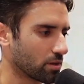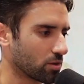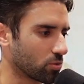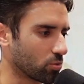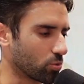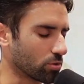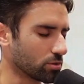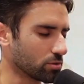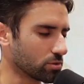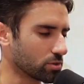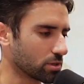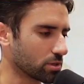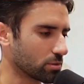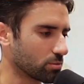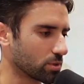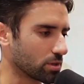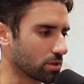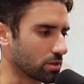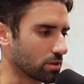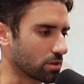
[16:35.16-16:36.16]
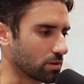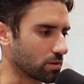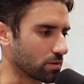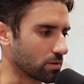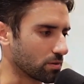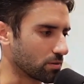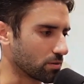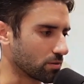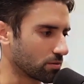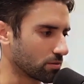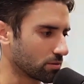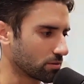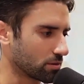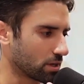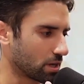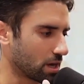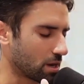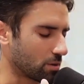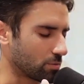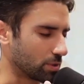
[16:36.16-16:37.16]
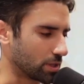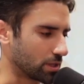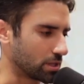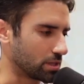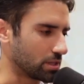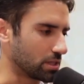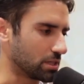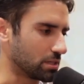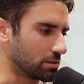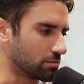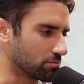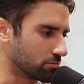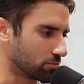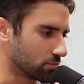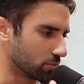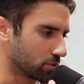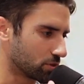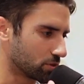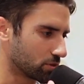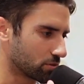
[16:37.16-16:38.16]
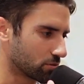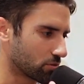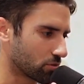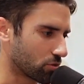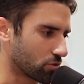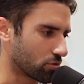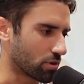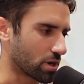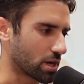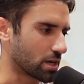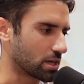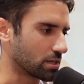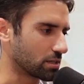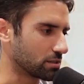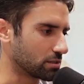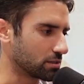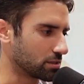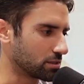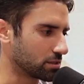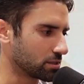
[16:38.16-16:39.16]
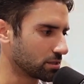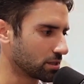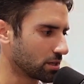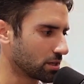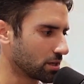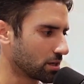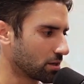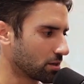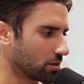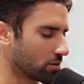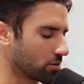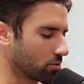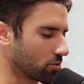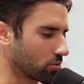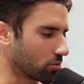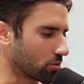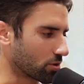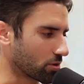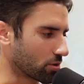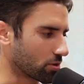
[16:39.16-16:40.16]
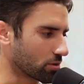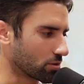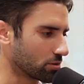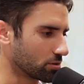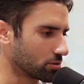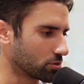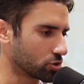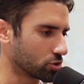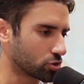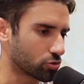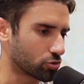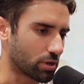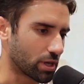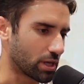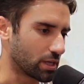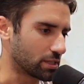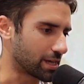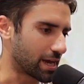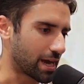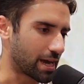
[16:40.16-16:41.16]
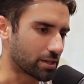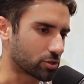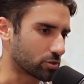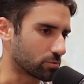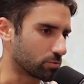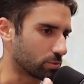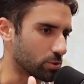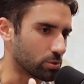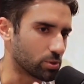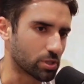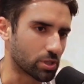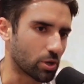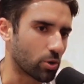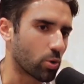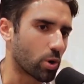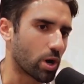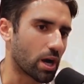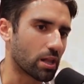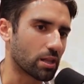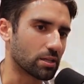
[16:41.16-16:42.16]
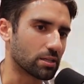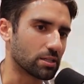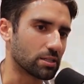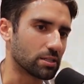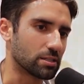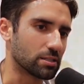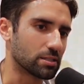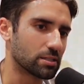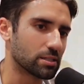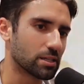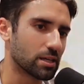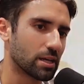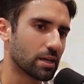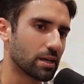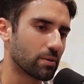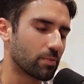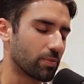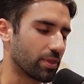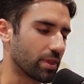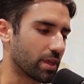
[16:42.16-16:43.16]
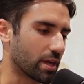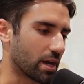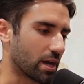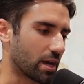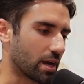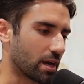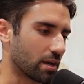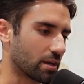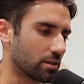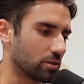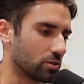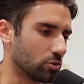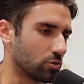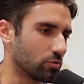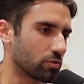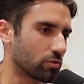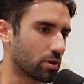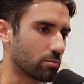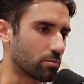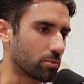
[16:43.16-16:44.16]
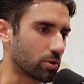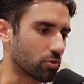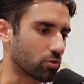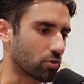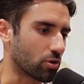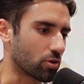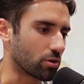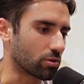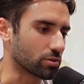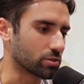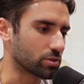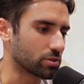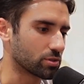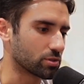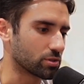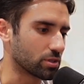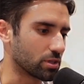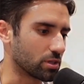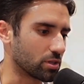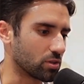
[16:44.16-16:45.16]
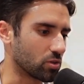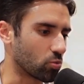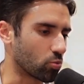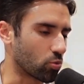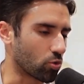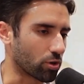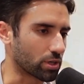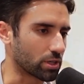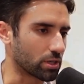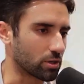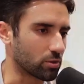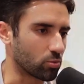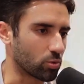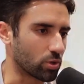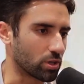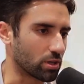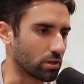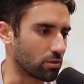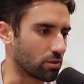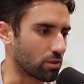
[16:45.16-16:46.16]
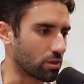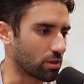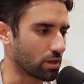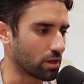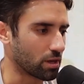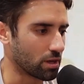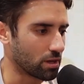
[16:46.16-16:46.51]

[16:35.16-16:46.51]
what are some of the common themes, threads, or traits, attributes, and qualities that you've come across in working with,